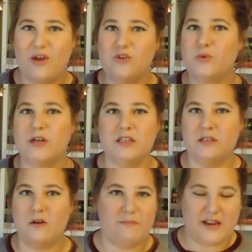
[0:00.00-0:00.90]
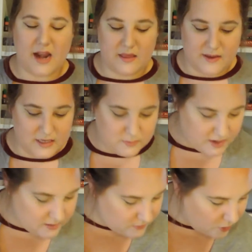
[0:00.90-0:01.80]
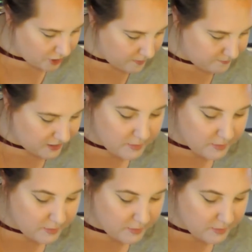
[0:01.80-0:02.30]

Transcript: Those words don't mean anything to me. Hold on.